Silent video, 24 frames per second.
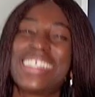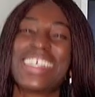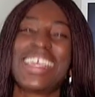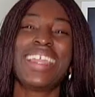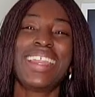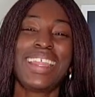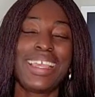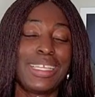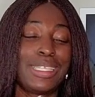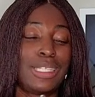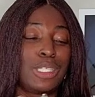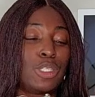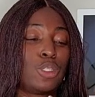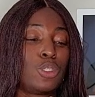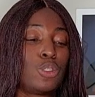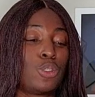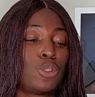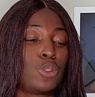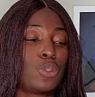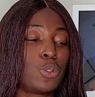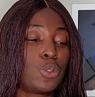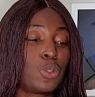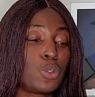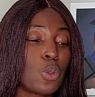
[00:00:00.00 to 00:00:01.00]
It is
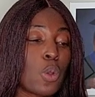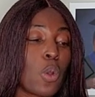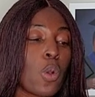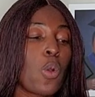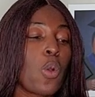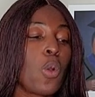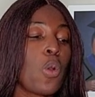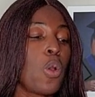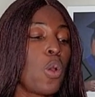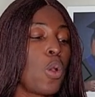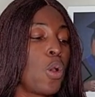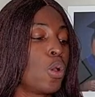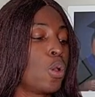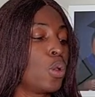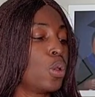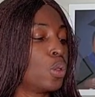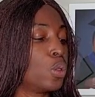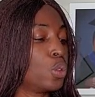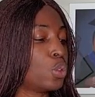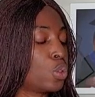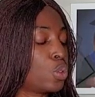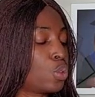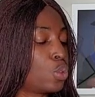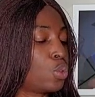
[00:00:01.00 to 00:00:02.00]
so
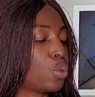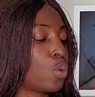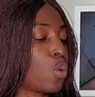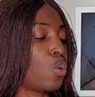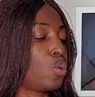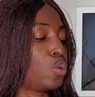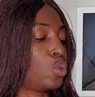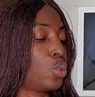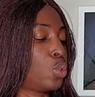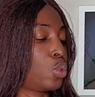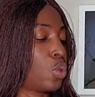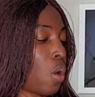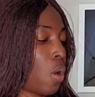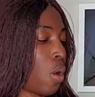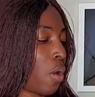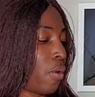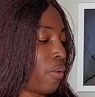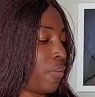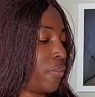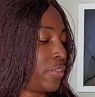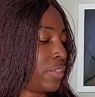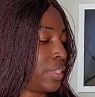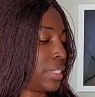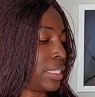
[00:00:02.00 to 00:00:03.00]

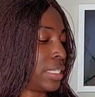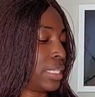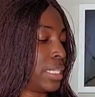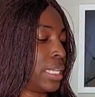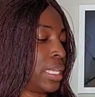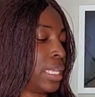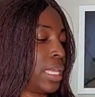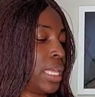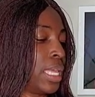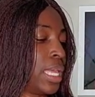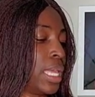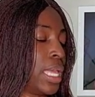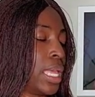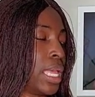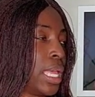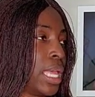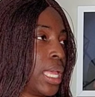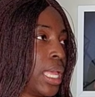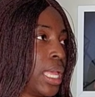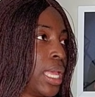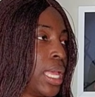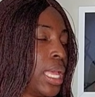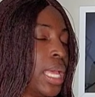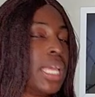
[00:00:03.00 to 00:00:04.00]
soft.
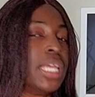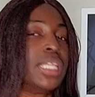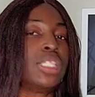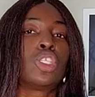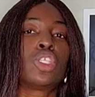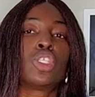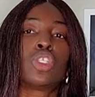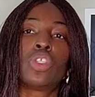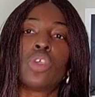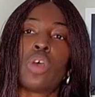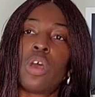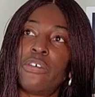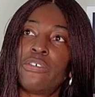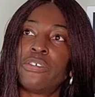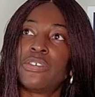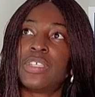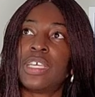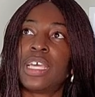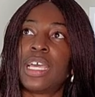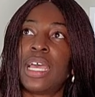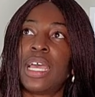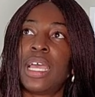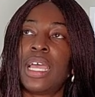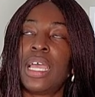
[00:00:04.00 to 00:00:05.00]
It's
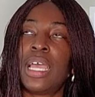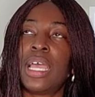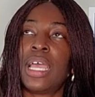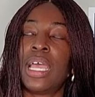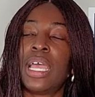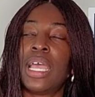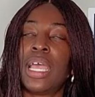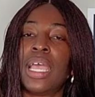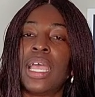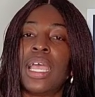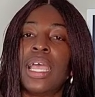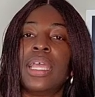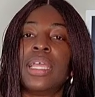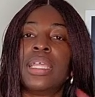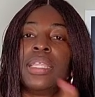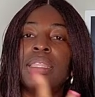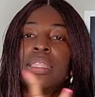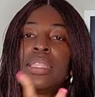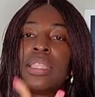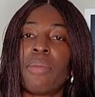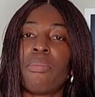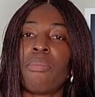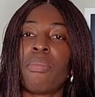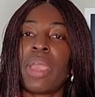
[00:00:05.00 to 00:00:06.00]
softer
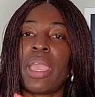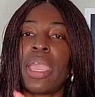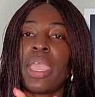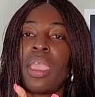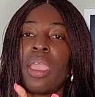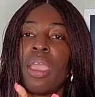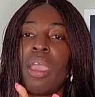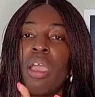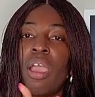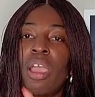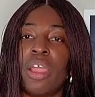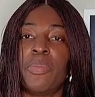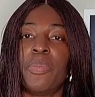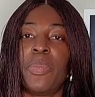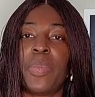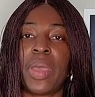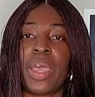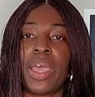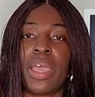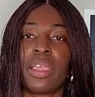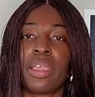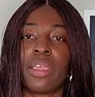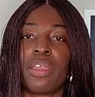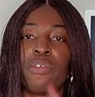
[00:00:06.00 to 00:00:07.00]
than my heart
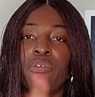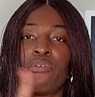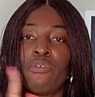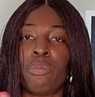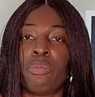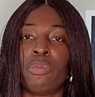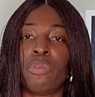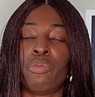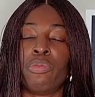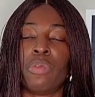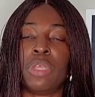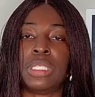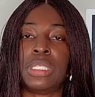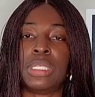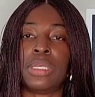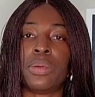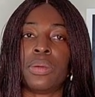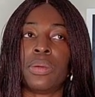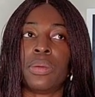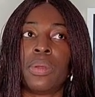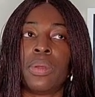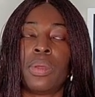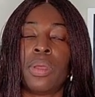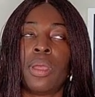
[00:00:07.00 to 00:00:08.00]
bag from the
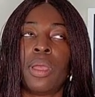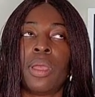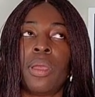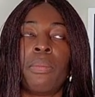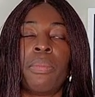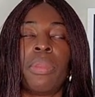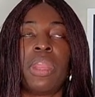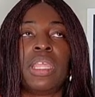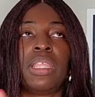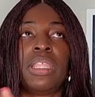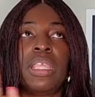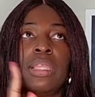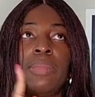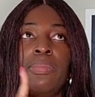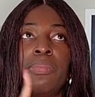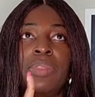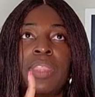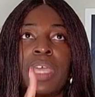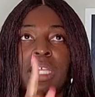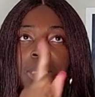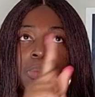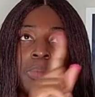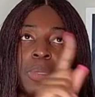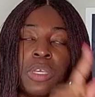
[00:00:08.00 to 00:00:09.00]
retail, but I think
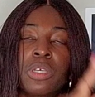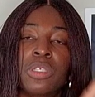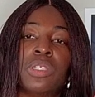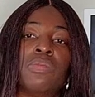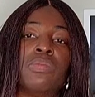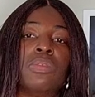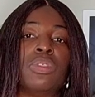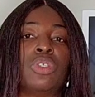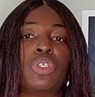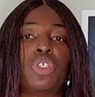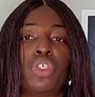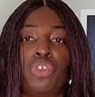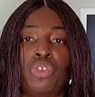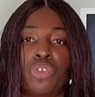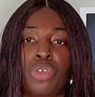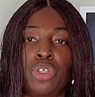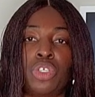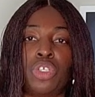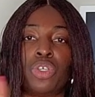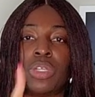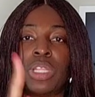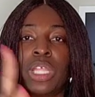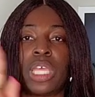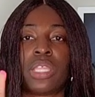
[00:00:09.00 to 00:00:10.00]
that's because of the
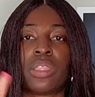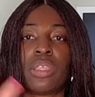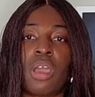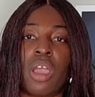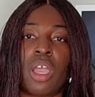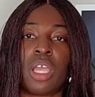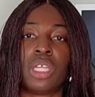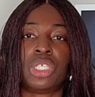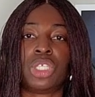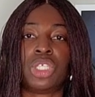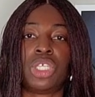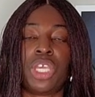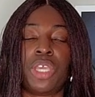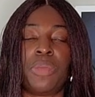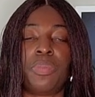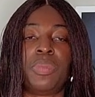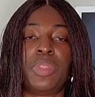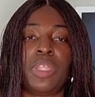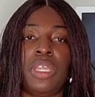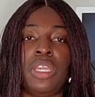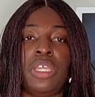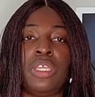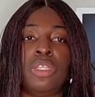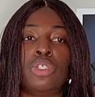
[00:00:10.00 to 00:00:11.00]
structure, like the heart
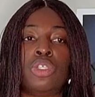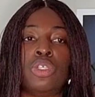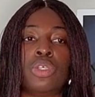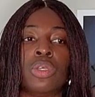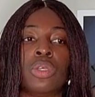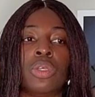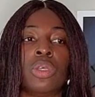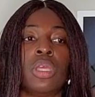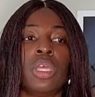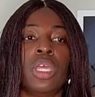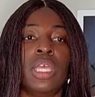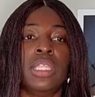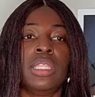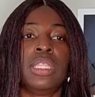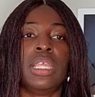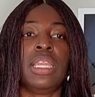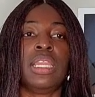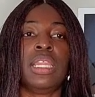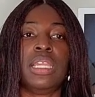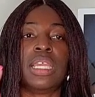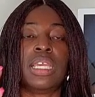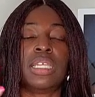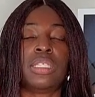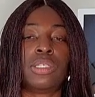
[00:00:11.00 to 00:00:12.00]
shape. They
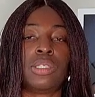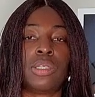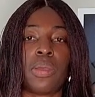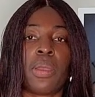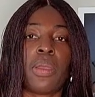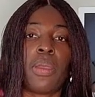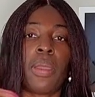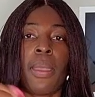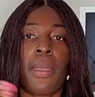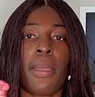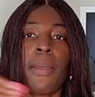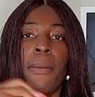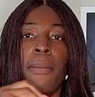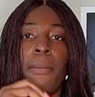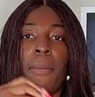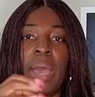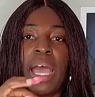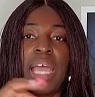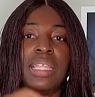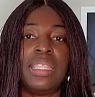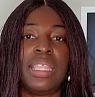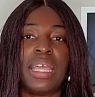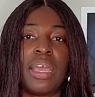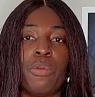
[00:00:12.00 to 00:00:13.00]
needed to
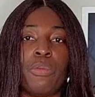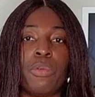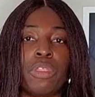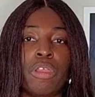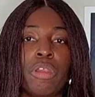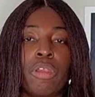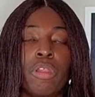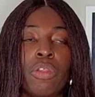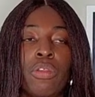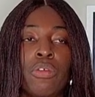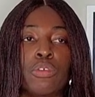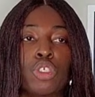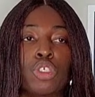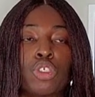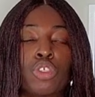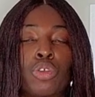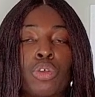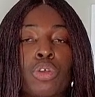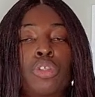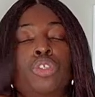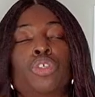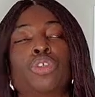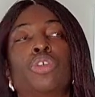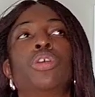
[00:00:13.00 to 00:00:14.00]
pad that with a lot of
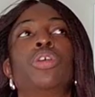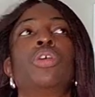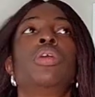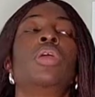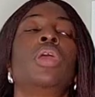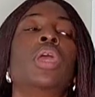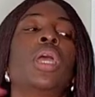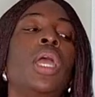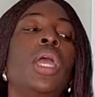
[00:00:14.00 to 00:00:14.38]
structure.